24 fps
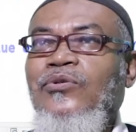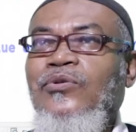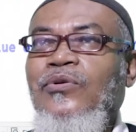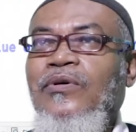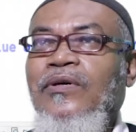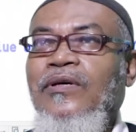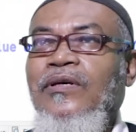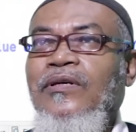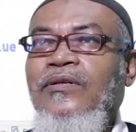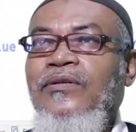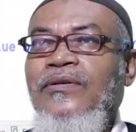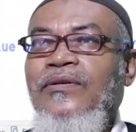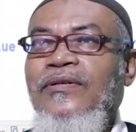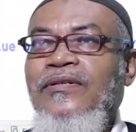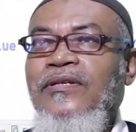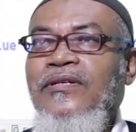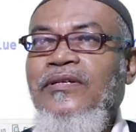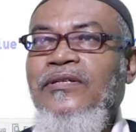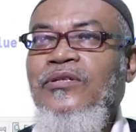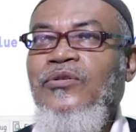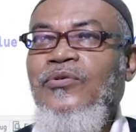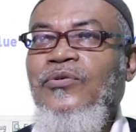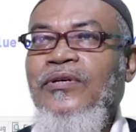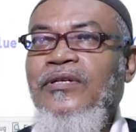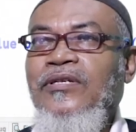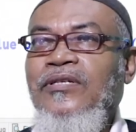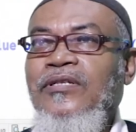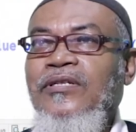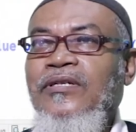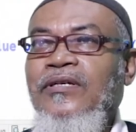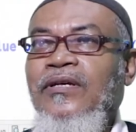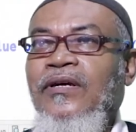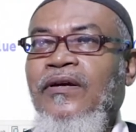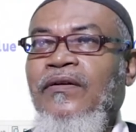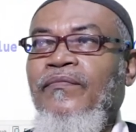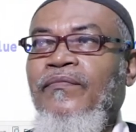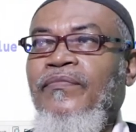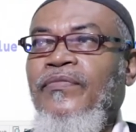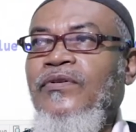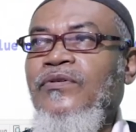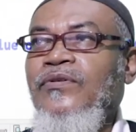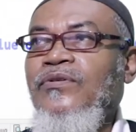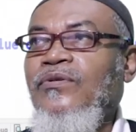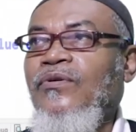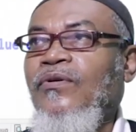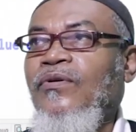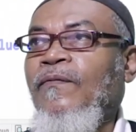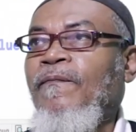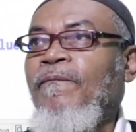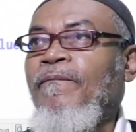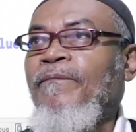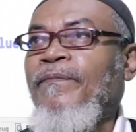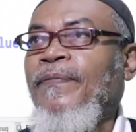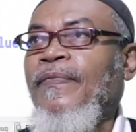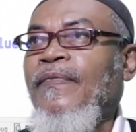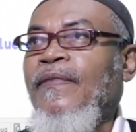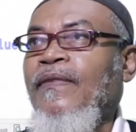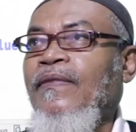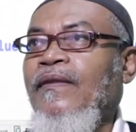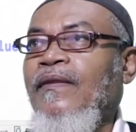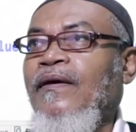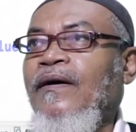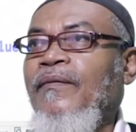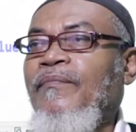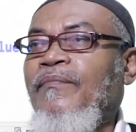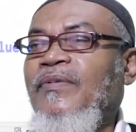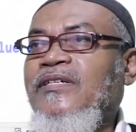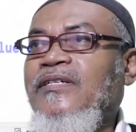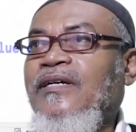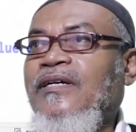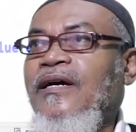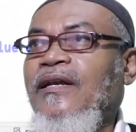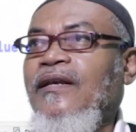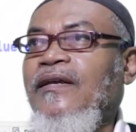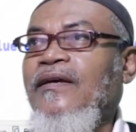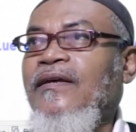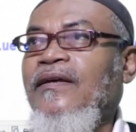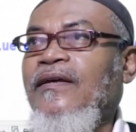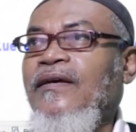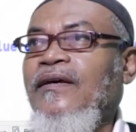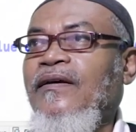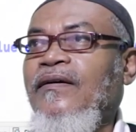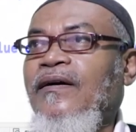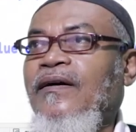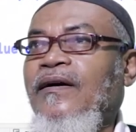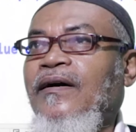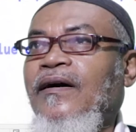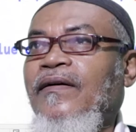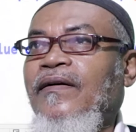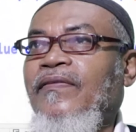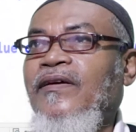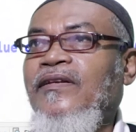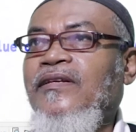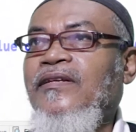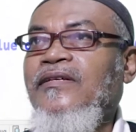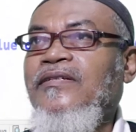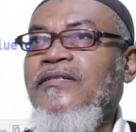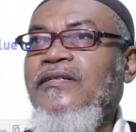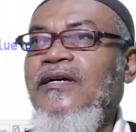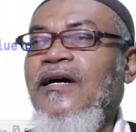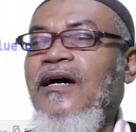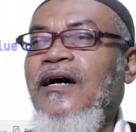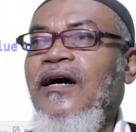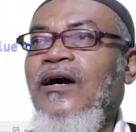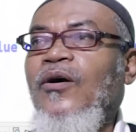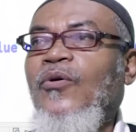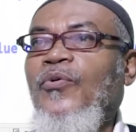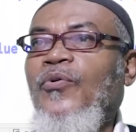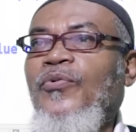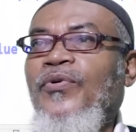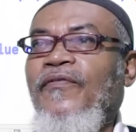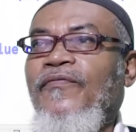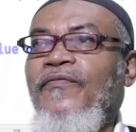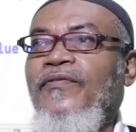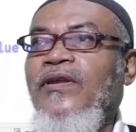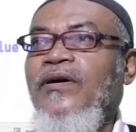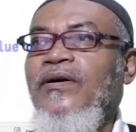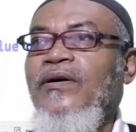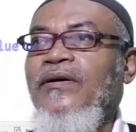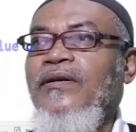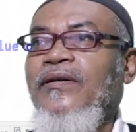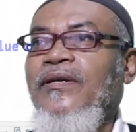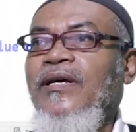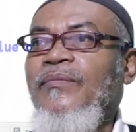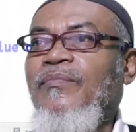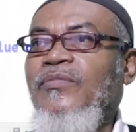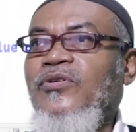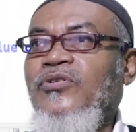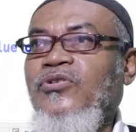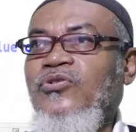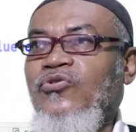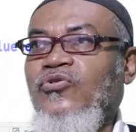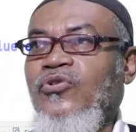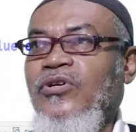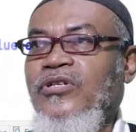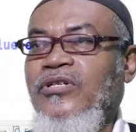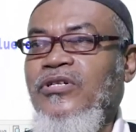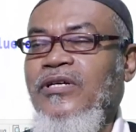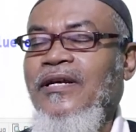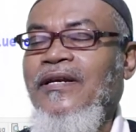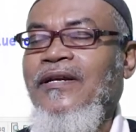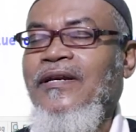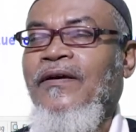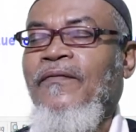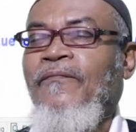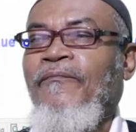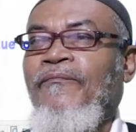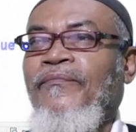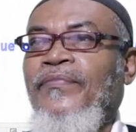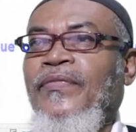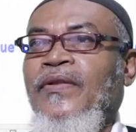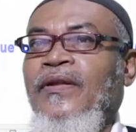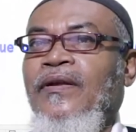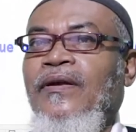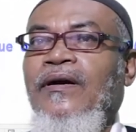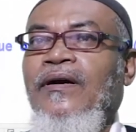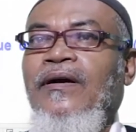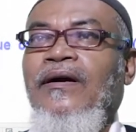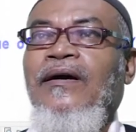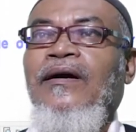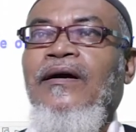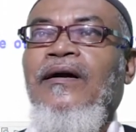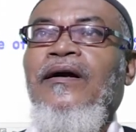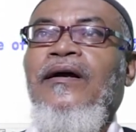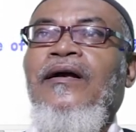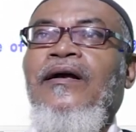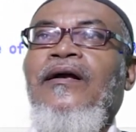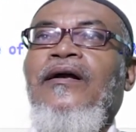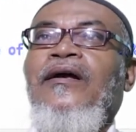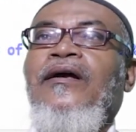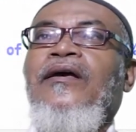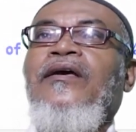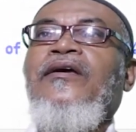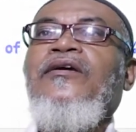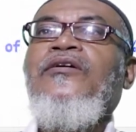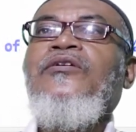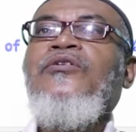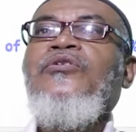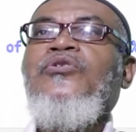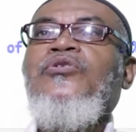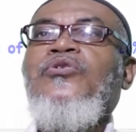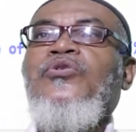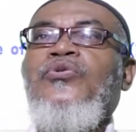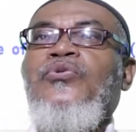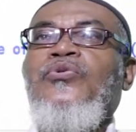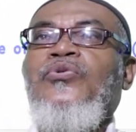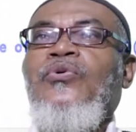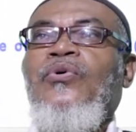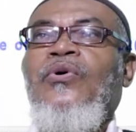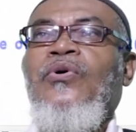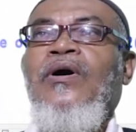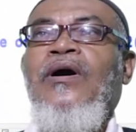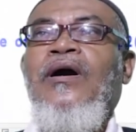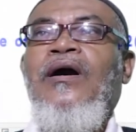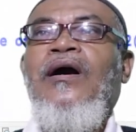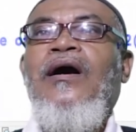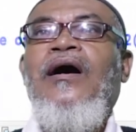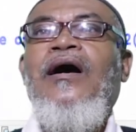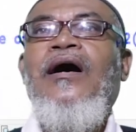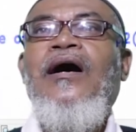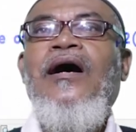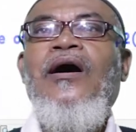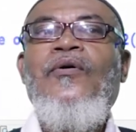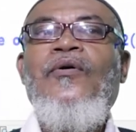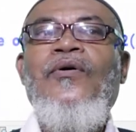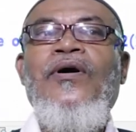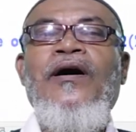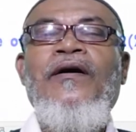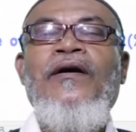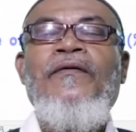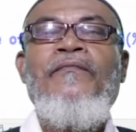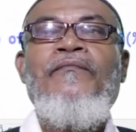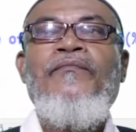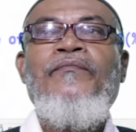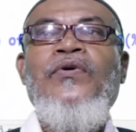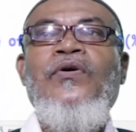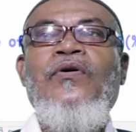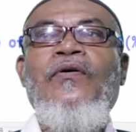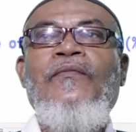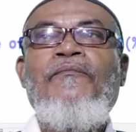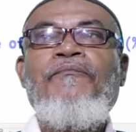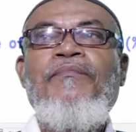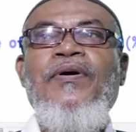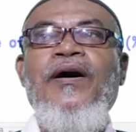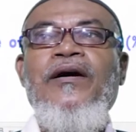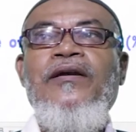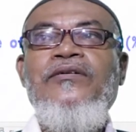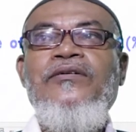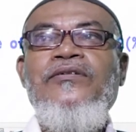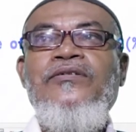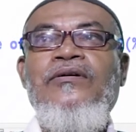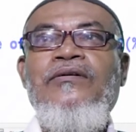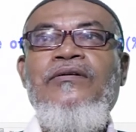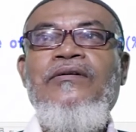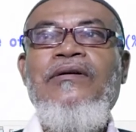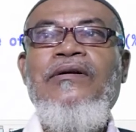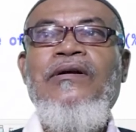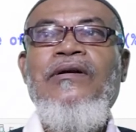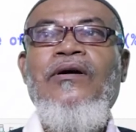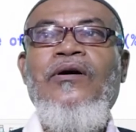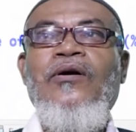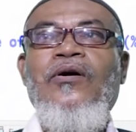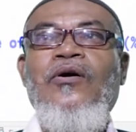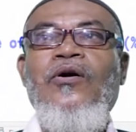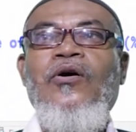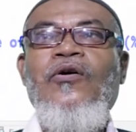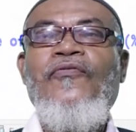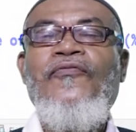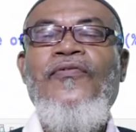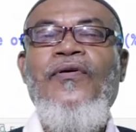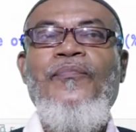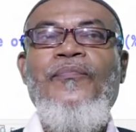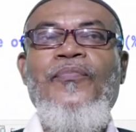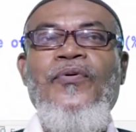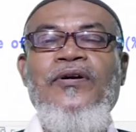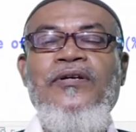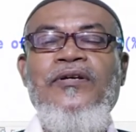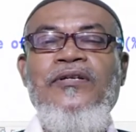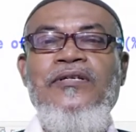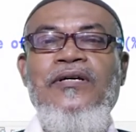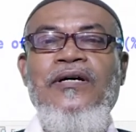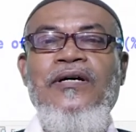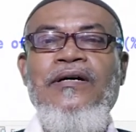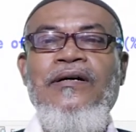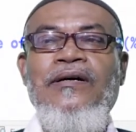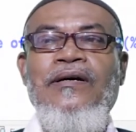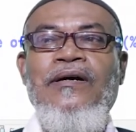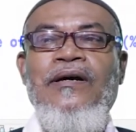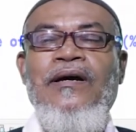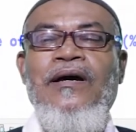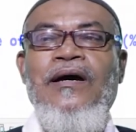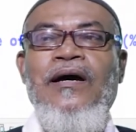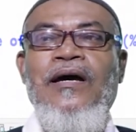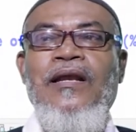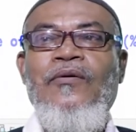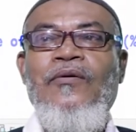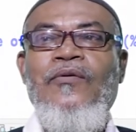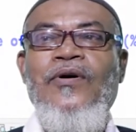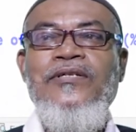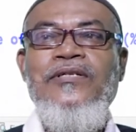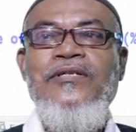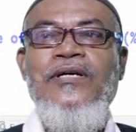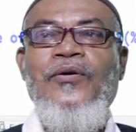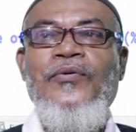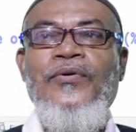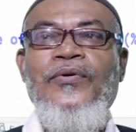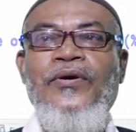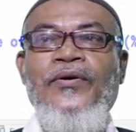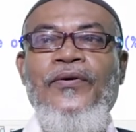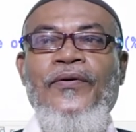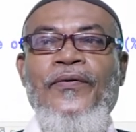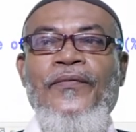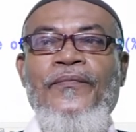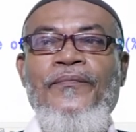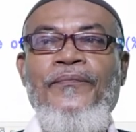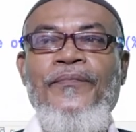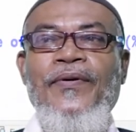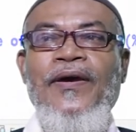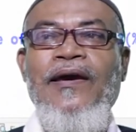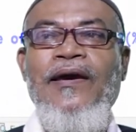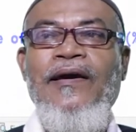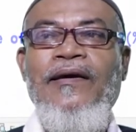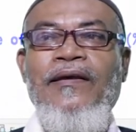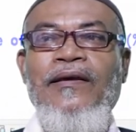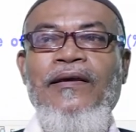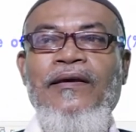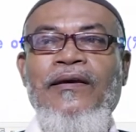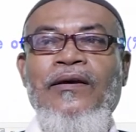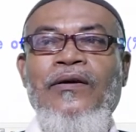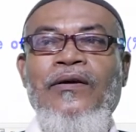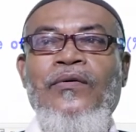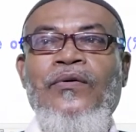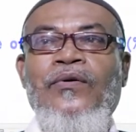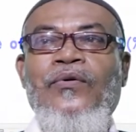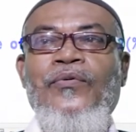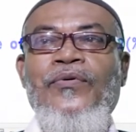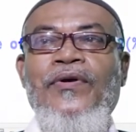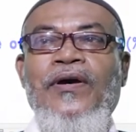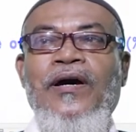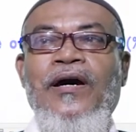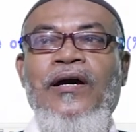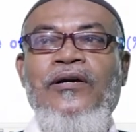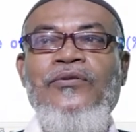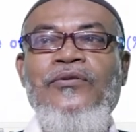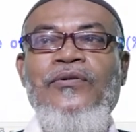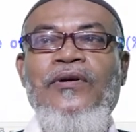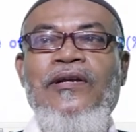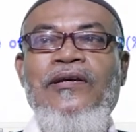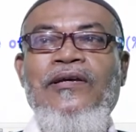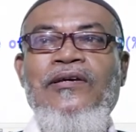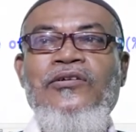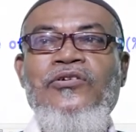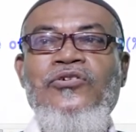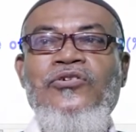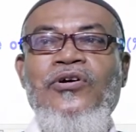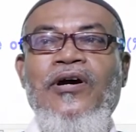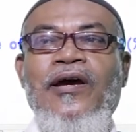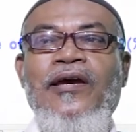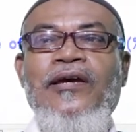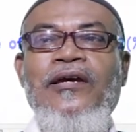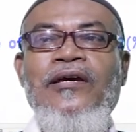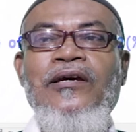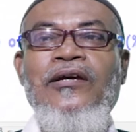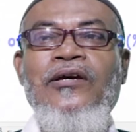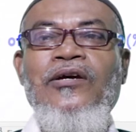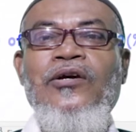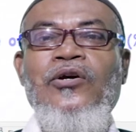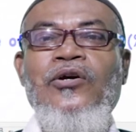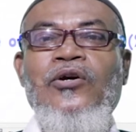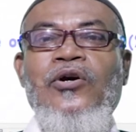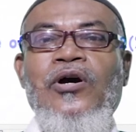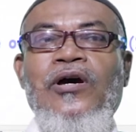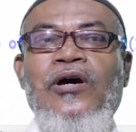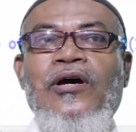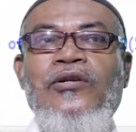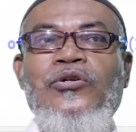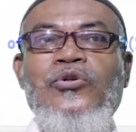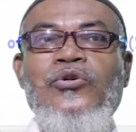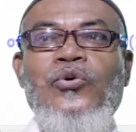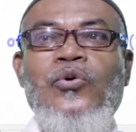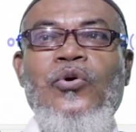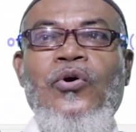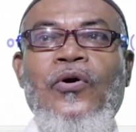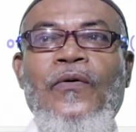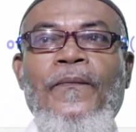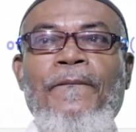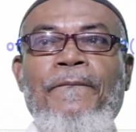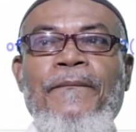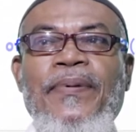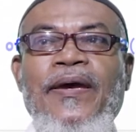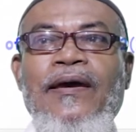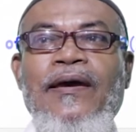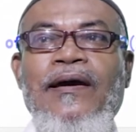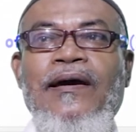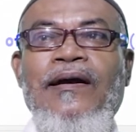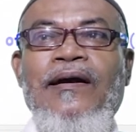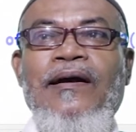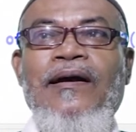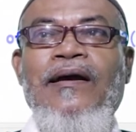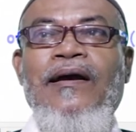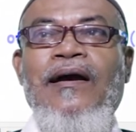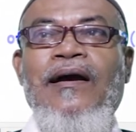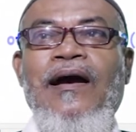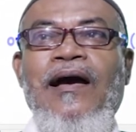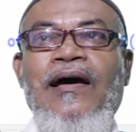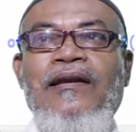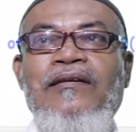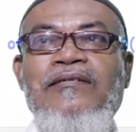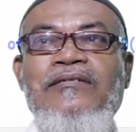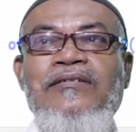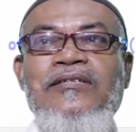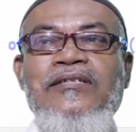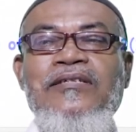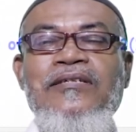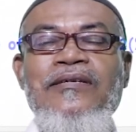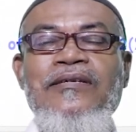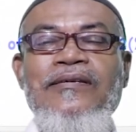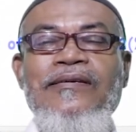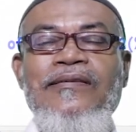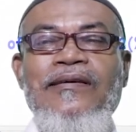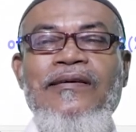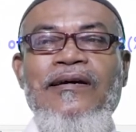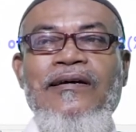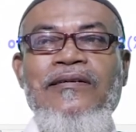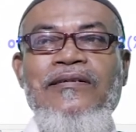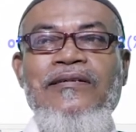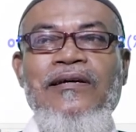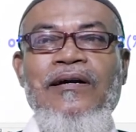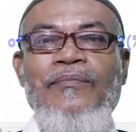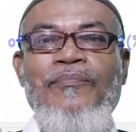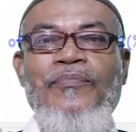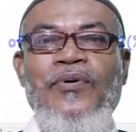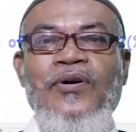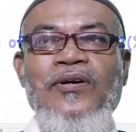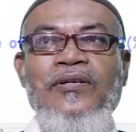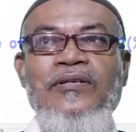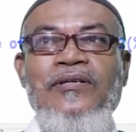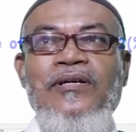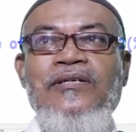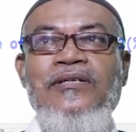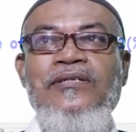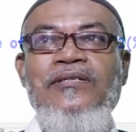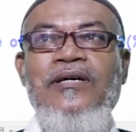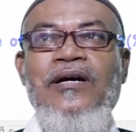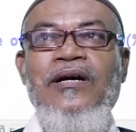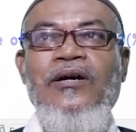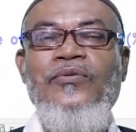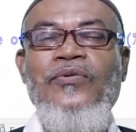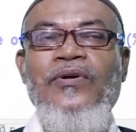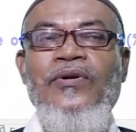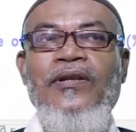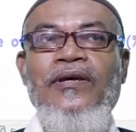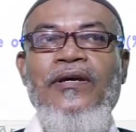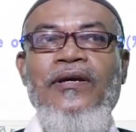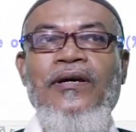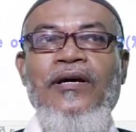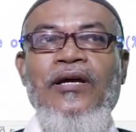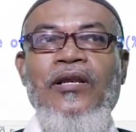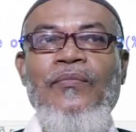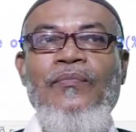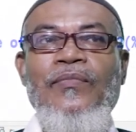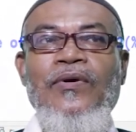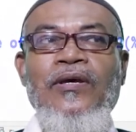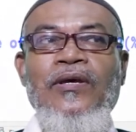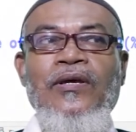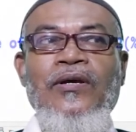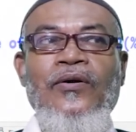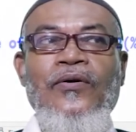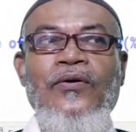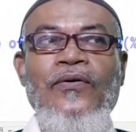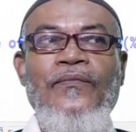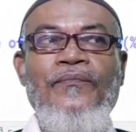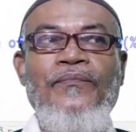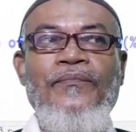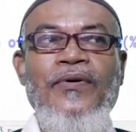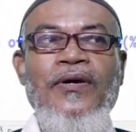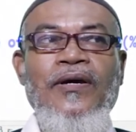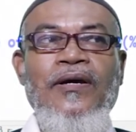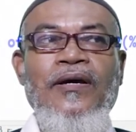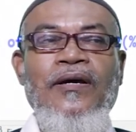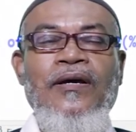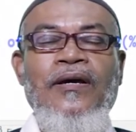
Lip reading: it is 20. So basically that is how we have demonstrated into our comparison of a pointer. And what are we comparing? We are actually trying to compare and see that pointers actually can be compared.